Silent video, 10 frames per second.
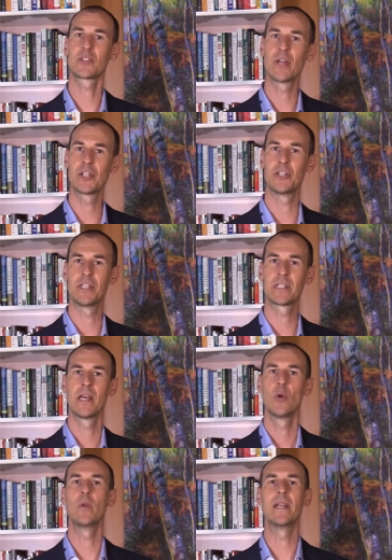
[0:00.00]

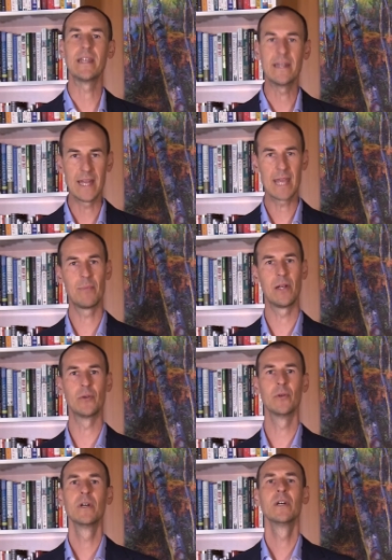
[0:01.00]
strategies will enable
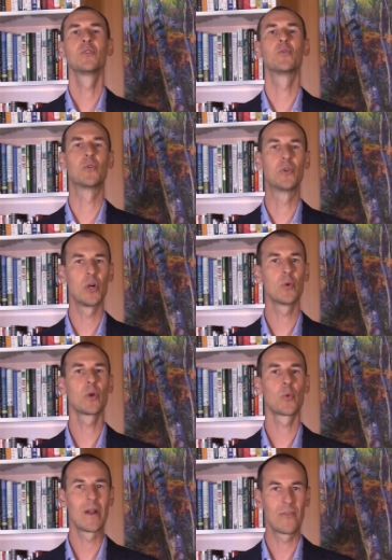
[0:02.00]
you to grow
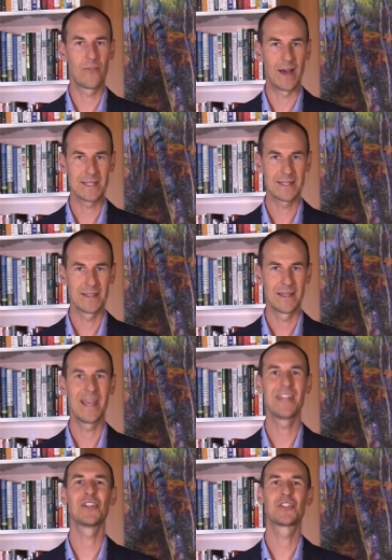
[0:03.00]
your wealth fast
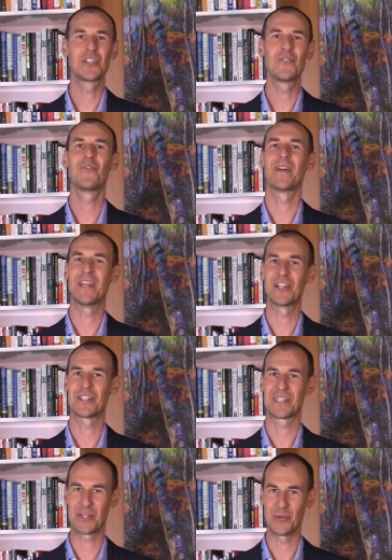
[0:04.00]
and achieve financial
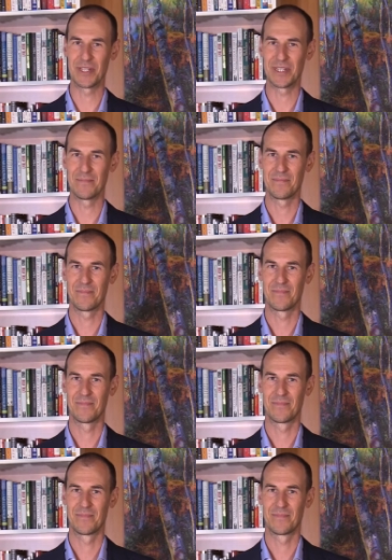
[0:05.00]
security.
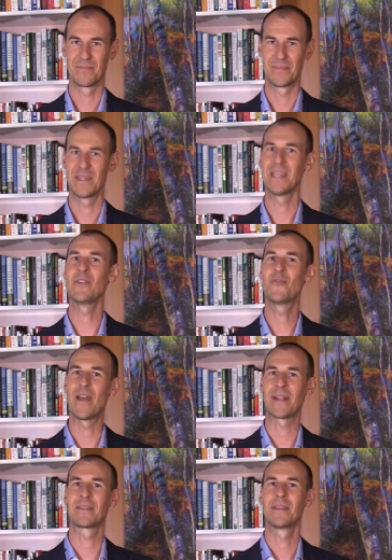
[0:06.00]
In
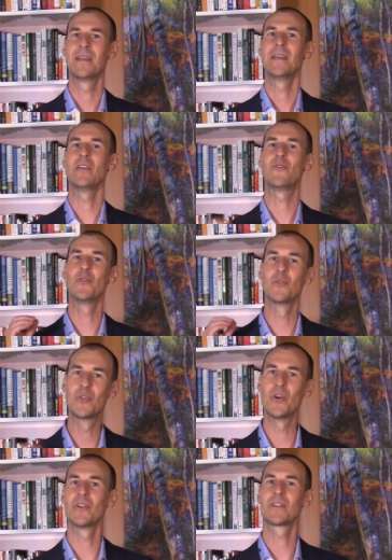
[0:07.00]
fact, if you
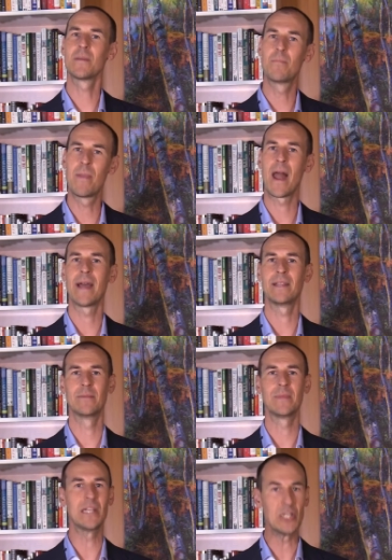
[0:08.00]
don't apply
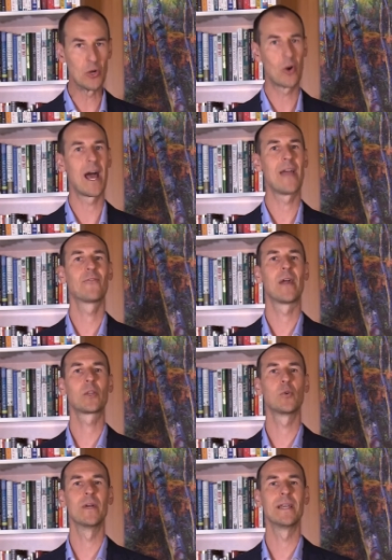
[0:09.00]
them in your life
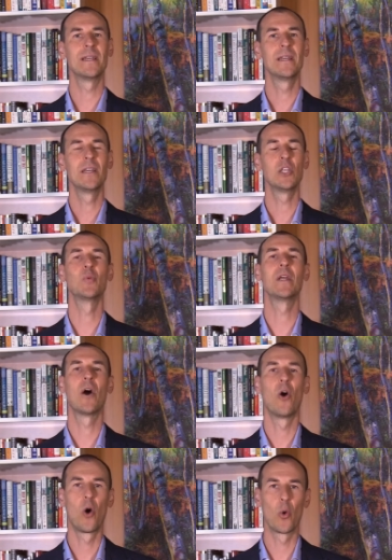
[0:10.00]
right away, you
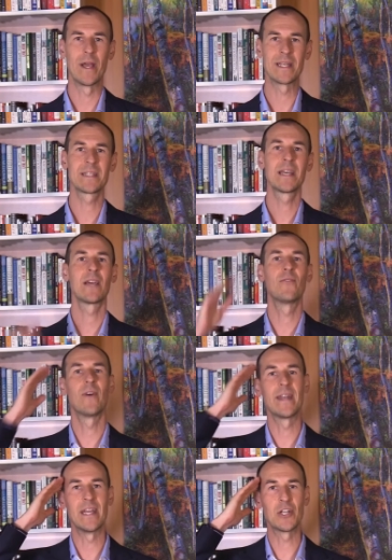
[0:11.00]
will always have
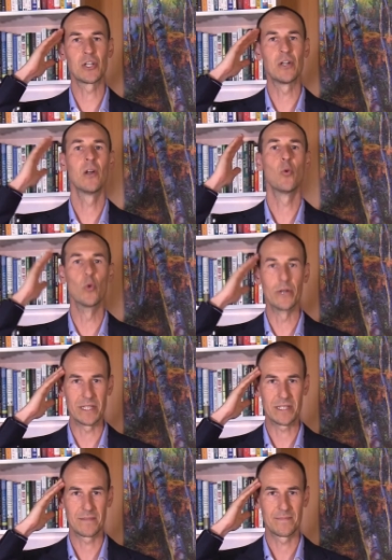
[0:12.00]
financial
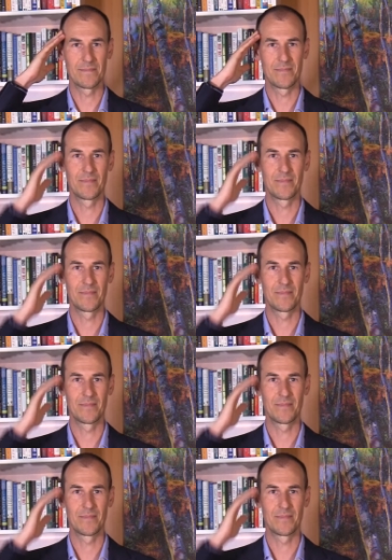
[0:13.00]
worries.